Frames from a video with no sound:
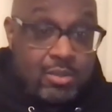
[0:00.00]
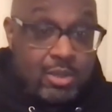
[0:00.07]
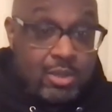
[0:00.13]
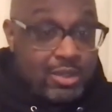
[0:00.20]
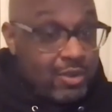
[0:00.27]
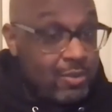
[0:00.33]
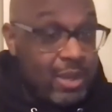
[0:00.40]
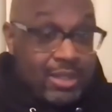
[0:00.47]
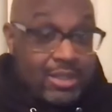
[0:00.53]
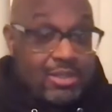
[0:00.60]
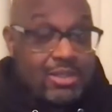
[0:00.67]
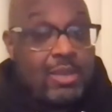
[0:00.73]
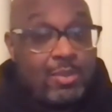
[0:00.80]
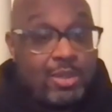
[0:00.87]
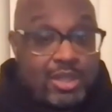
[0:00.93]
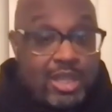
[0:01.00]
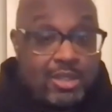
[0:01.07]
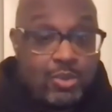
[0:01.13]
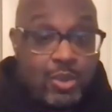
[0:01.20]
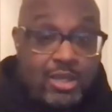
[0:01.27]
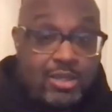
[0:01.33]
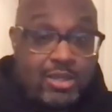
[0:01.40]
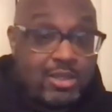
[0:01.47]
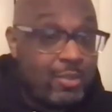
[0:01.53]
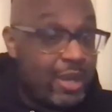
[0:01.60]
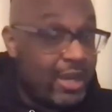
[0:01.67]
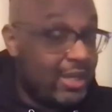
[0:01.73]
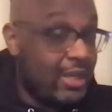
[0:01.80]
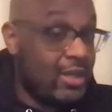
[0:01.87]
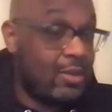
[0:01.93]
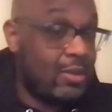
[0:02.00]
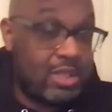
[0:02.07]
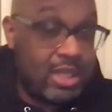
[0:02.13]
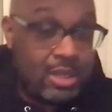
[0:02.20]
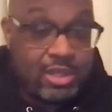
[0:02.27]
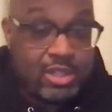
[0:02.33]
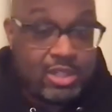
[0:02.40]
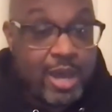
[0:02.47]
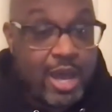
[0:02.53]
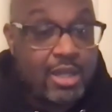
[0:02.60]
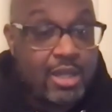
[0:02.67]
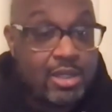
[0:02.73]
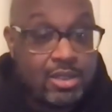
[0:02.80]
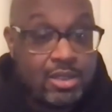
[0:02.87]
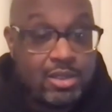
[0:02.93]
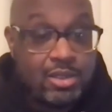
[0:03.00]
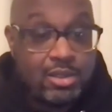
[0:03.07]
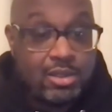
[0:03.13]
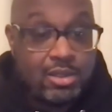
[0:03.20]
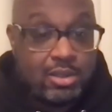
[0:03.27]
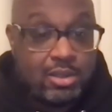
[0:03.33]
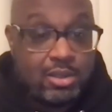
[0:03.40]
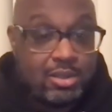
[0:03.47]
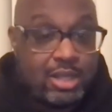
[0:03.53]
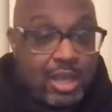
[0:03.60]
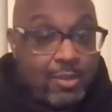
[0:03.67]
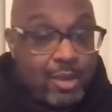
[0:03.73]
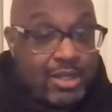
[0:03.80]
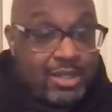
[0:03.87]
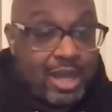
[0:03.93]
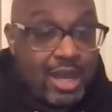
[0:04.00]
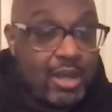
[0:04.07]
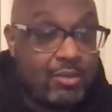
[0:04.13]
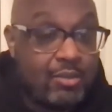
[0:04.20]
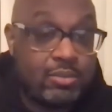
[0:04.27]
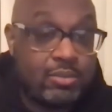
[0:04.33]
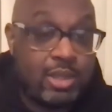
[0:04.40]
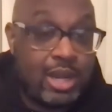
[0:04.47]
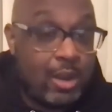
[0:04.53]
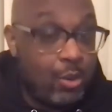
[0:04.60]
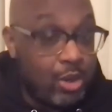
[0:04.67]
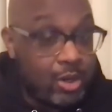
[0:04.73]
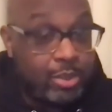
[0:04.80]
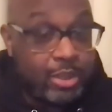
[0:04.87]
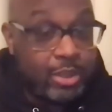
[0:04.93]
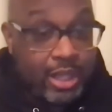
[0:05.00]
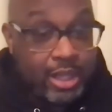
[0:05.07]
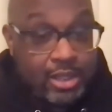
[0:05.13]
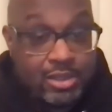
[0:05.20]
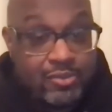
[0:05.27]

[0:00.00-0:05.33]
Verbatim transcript: Because if I make the same mistake twice, somebody can come take my spot. Yeah. Take my time. And I want to play.